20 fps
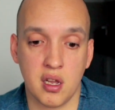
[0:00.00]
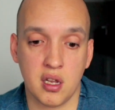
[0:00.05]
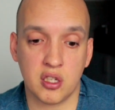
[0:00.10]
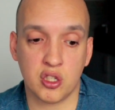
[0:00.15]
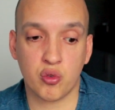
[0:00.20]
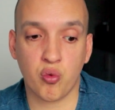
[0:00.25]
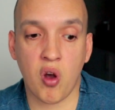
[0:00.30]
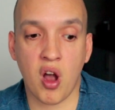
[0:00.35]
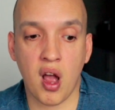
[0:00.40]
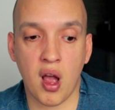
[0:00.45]

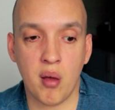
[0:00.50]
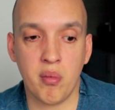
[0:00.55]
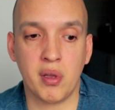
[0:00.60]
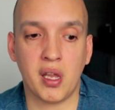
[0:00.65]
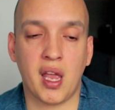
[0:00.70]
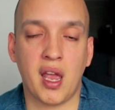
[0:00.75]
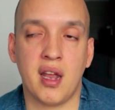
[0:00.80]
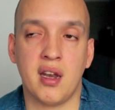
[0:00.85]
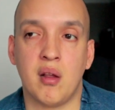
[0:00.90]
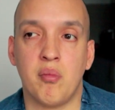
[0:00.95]

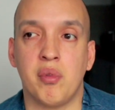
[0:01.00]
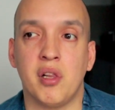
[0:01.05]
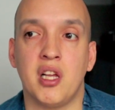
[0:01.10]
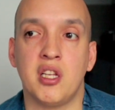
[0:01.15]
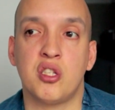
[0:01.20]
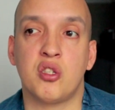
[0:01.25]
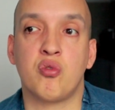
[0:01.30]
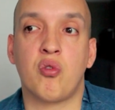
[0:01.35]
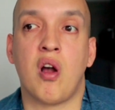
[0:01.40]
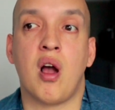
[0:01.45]
swab, and the
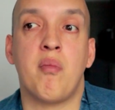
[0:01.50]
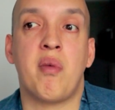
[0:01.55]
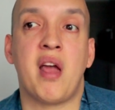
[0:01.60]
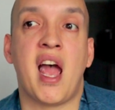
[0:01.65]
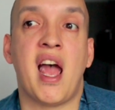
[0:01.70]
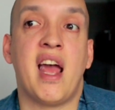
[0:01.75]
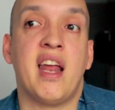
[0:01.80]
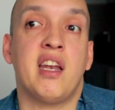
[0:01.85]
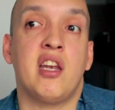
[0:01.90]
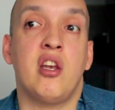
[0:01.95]
blood swab
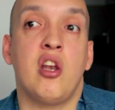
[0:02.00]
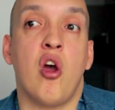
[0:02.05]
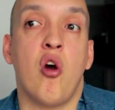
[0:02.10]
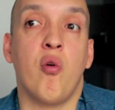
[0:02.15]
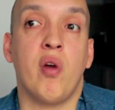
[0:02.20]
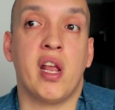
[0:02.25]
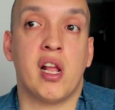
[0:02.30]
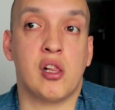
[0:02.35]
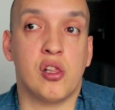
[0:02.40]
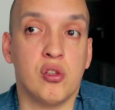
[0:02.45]
had
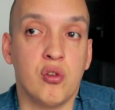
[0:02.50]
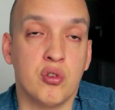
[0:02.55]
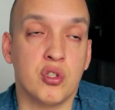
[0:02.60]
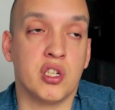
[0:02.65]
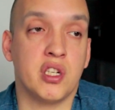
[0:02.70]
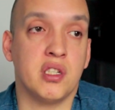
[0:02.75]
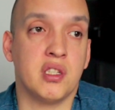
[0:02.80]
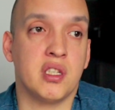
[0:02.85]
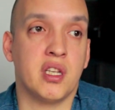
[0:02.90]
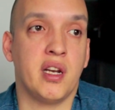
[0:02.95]
no
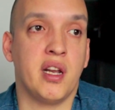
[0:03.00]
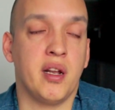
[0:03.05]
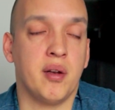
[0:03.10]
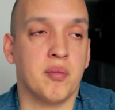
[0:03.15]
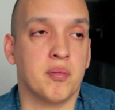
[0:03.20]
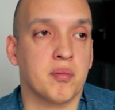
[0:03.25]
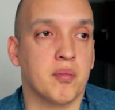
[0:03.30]
inclusions in it.